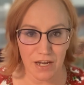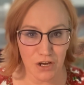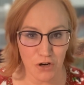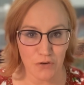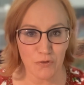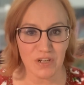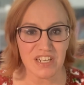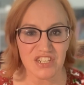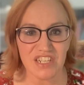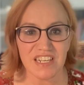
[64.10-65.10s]
carnivore
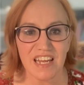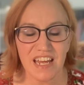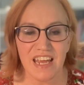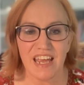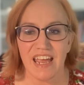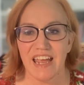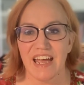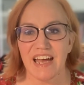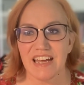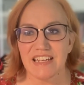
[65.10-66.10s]
kitchen,
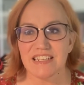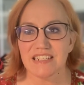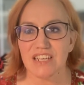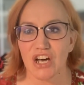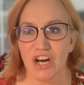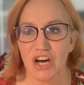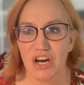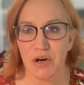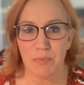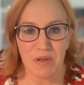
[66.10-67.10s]
and
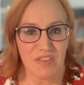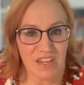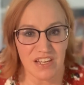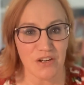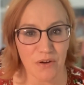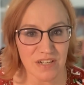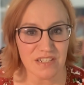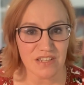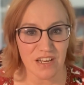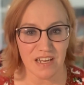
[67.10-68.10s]
that, you know, I
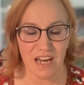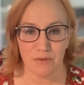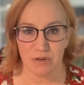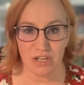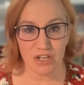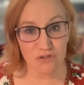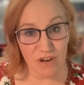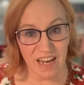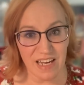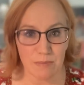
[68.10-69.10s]
just thought I would
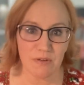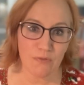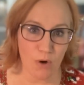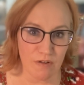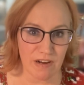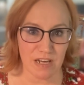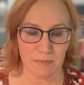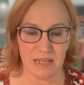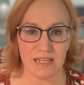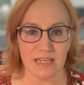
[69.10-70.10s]
try it before I
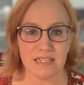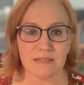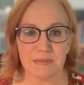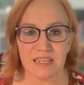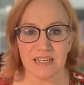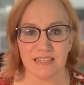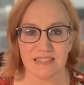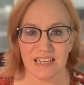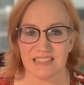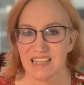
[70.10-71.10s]
recommend it, because
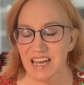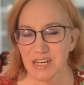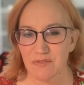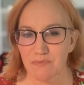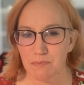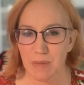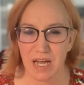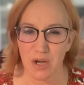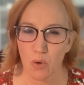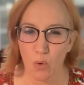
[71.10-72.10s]
that's kind of
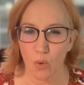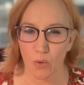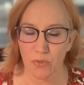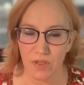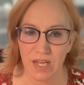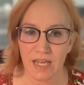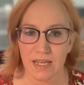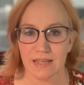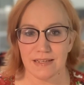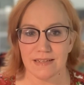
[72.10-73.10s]
my whole thing,
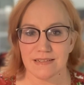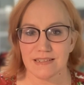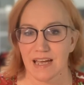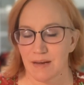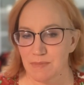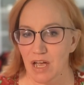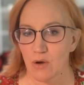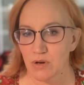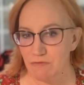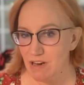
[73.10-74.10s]
is I'm not
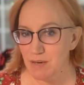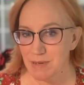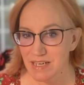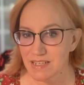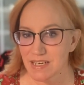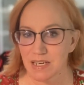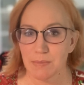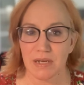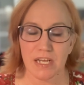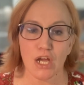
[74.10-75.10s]
going to recommend it to
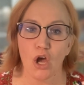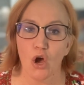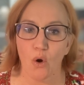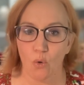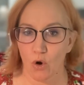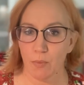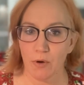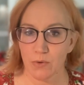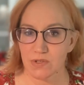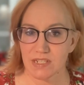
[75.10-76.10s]
anybody or
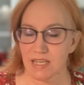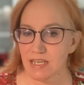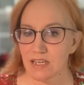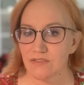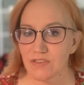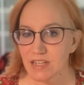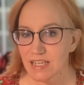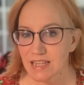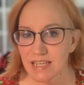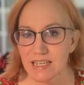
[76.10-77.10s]
post any
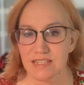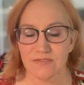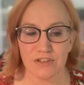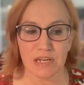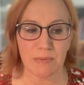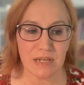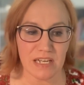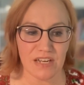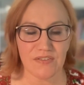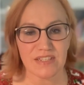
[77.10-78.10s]
affiliate links for
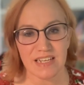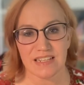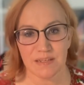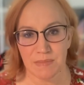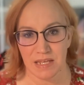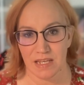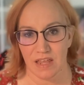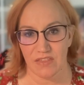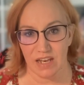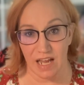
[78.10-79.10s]
anybody if it's not something
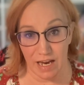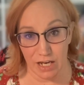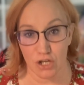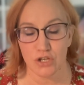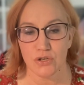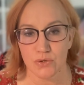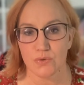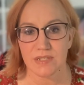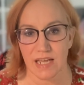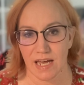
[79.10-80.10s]
that I
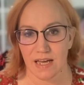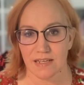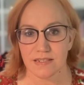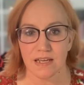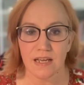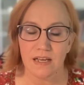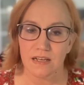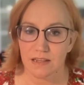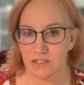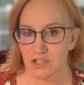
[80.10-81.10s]
use and
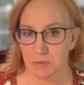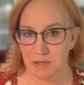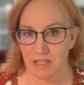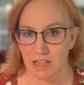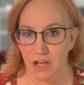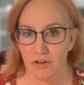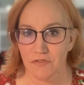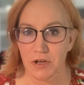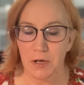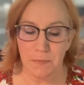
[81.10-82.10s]
legitimately love.
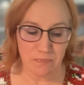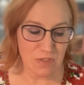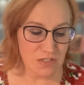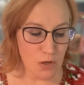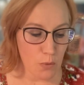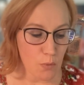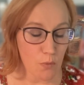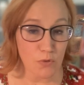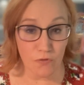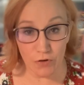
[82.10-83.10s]
So
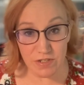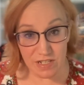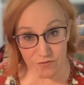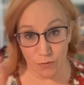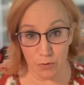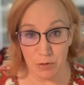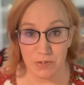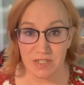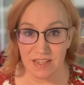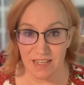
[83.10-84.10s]
the first
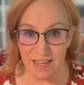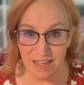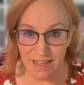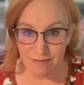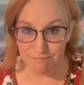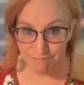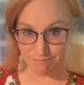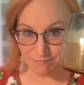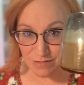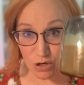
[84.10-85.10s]
foremost thing,
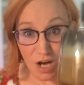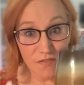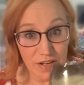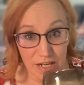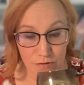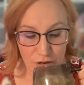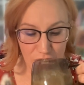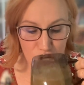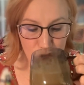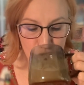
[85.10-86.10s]
coffee, right?